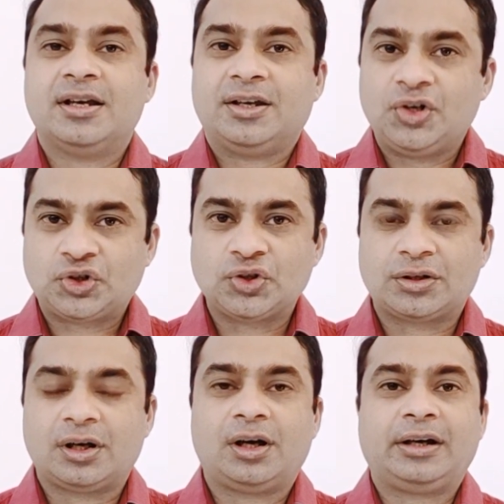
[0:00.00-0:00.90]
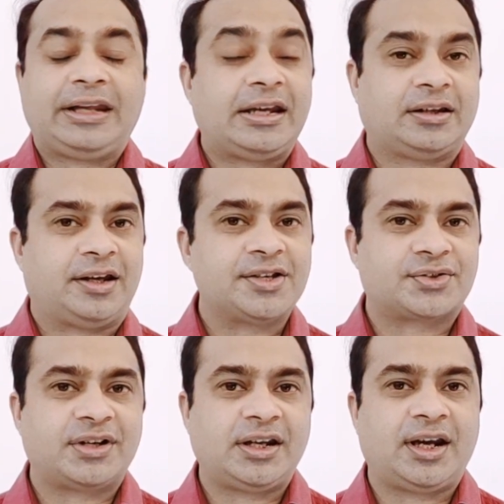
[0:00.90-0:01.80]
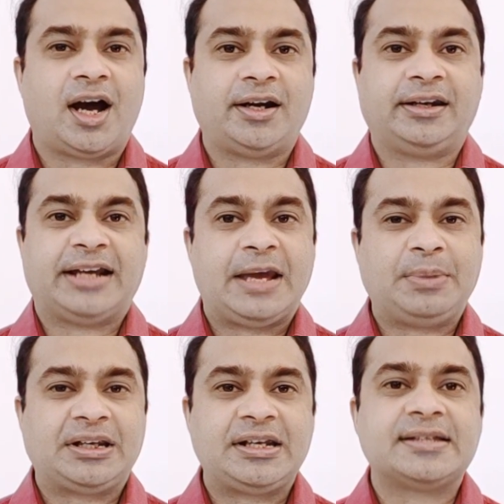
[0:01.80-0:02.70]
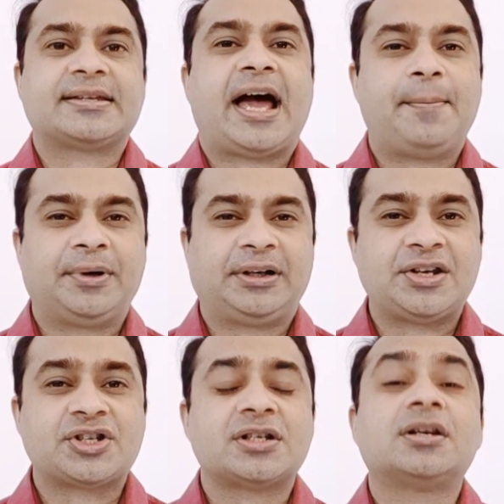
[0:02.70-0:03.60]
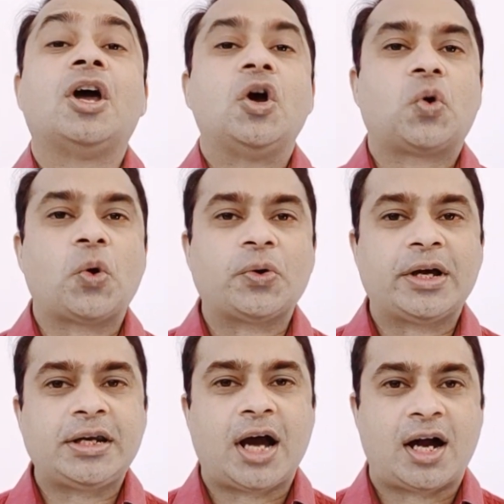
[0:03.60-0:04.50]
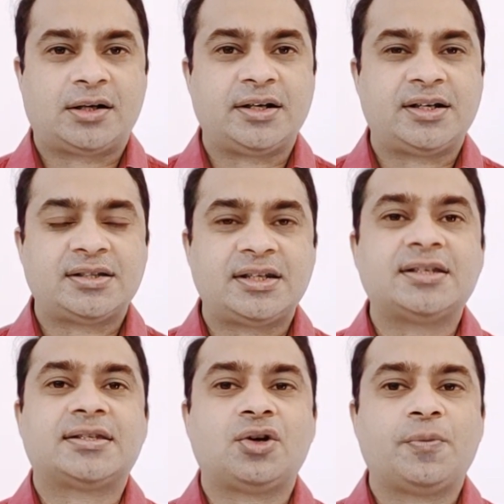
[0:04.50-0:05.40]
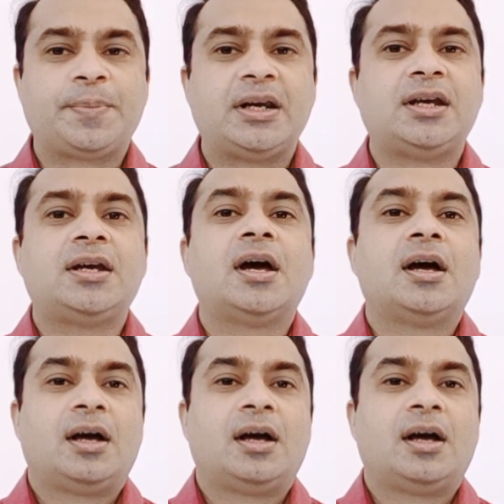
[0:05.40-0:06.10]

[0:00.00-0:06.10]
You should take the history regarding diabetes, hypertension, coronary artery disease, COPD,